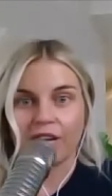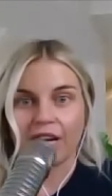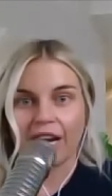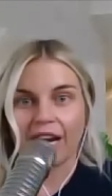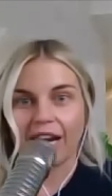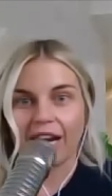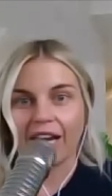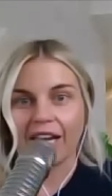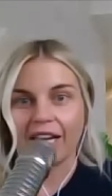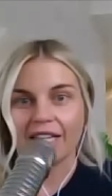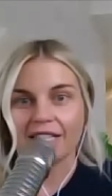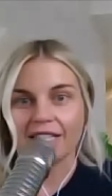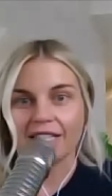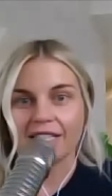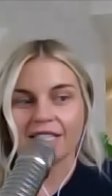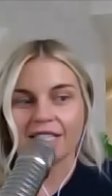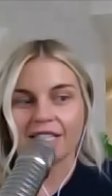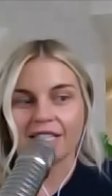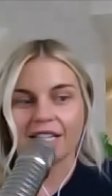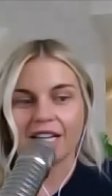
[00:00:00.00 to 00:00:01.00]
And
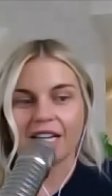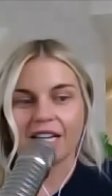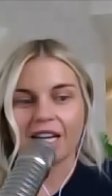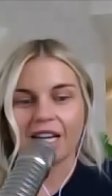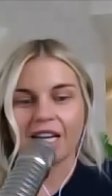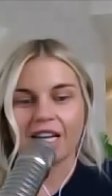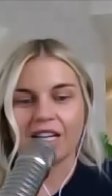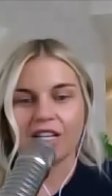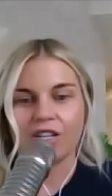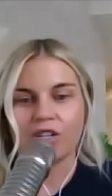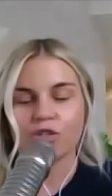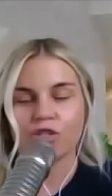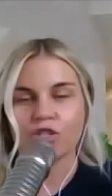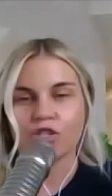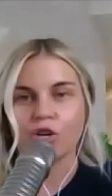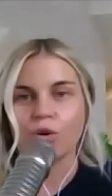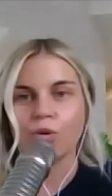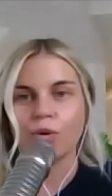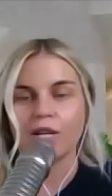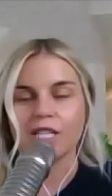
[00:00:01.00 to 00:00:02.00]
you're
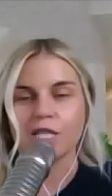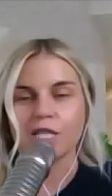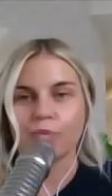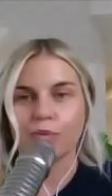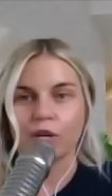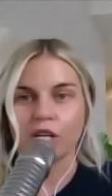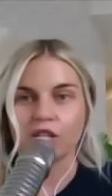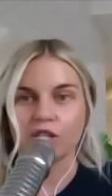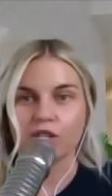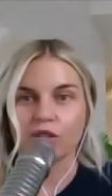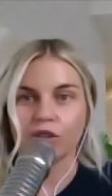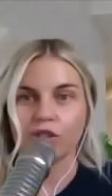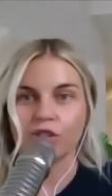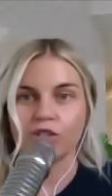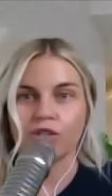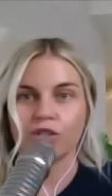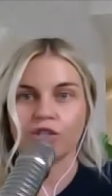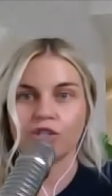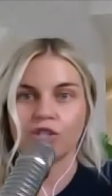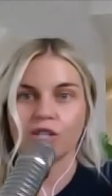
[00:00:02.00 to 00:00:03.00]
so inspirational
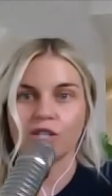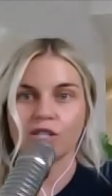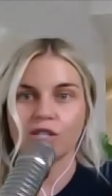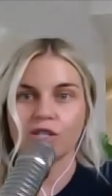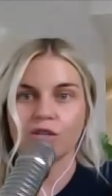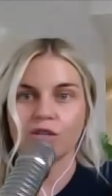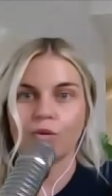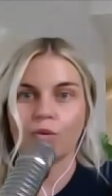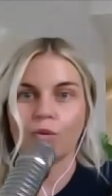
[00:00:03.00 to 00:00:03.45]
to just